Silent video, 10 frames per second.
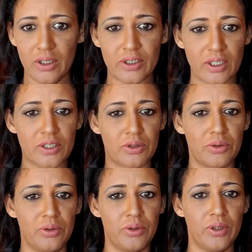just
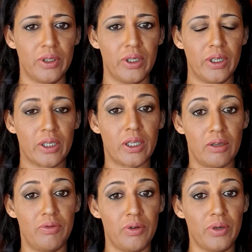to
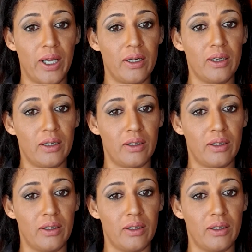give you an